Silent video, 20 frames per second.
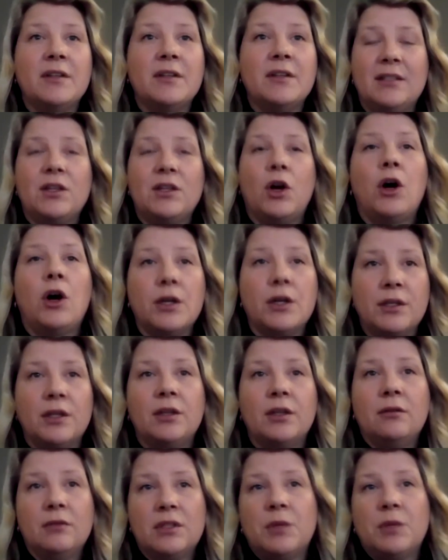it's hard
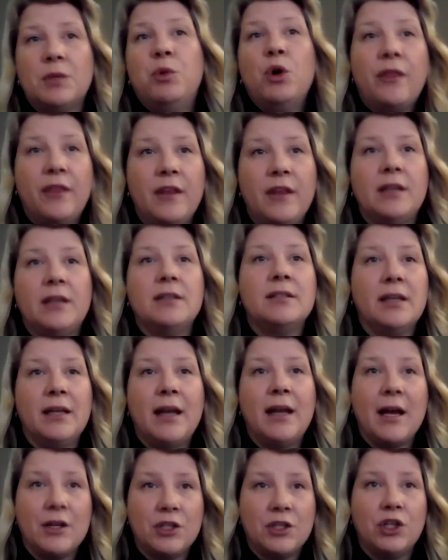to put things in
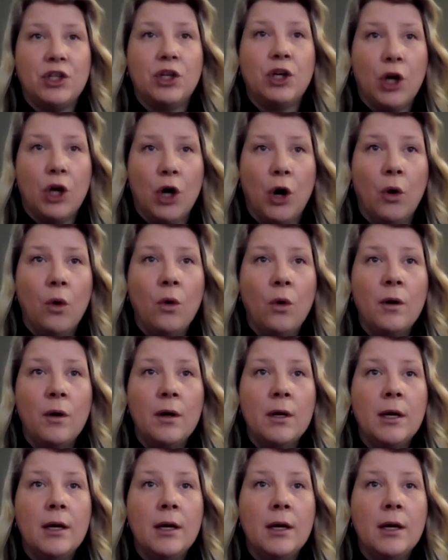as you go,